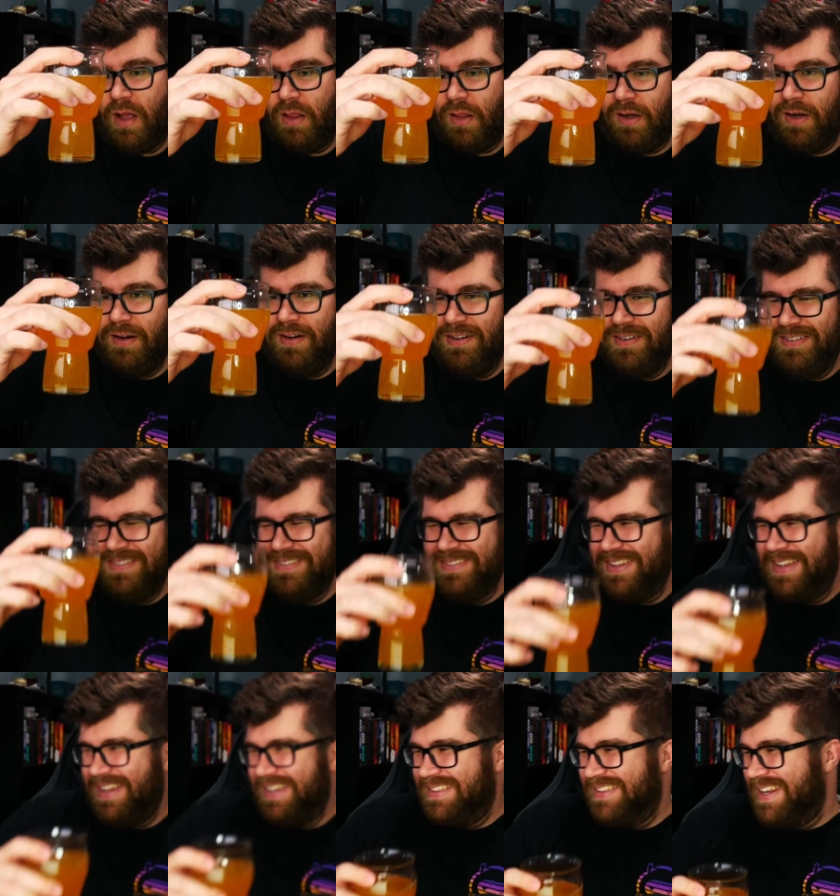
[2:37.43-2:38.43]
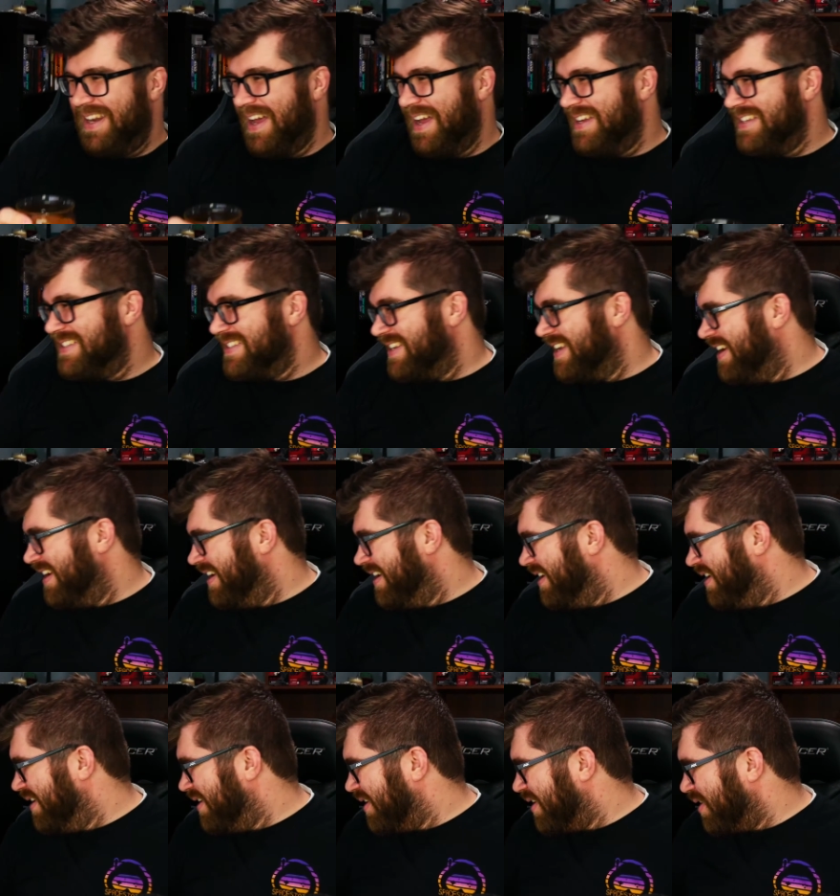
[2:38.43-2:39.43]
color, like the nice
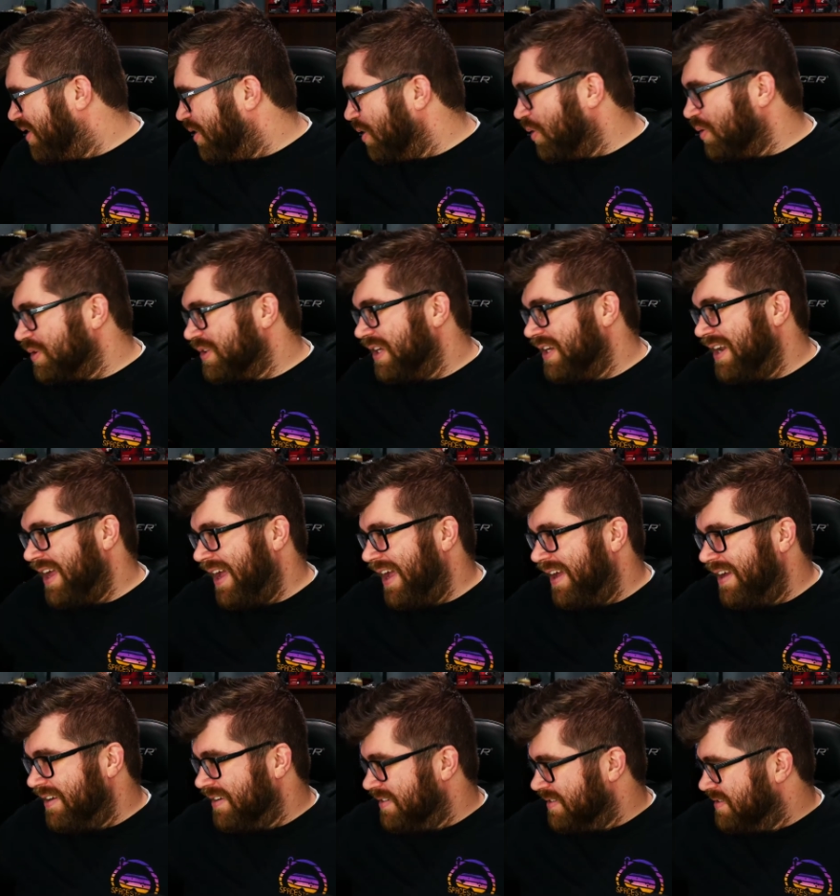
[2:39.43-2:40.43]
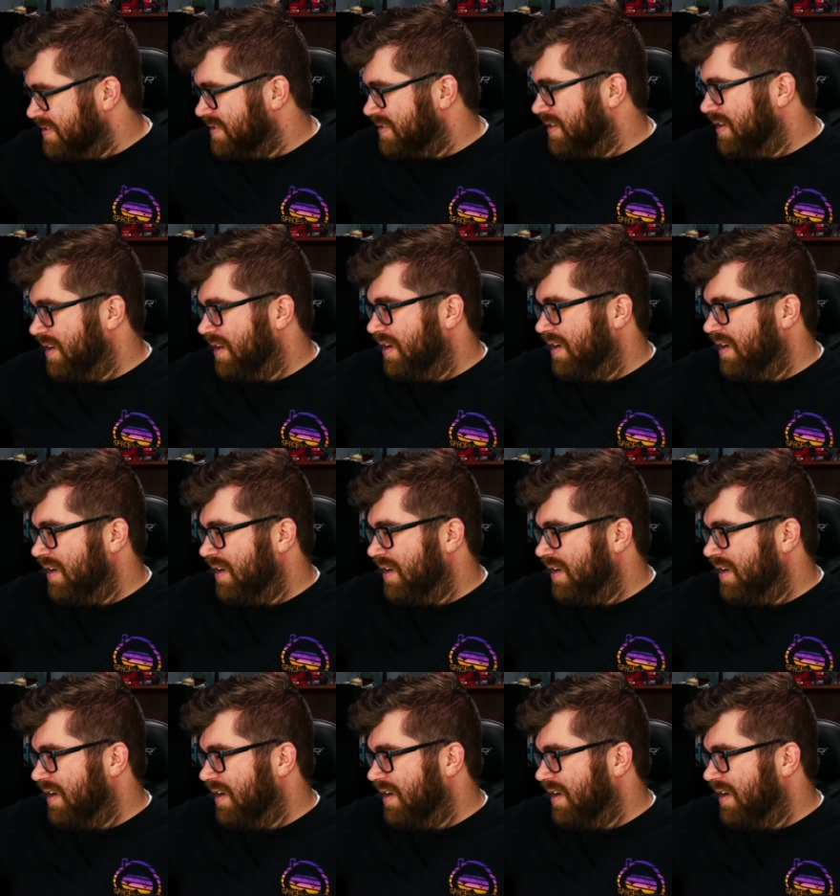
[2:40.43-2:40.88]
golden ales.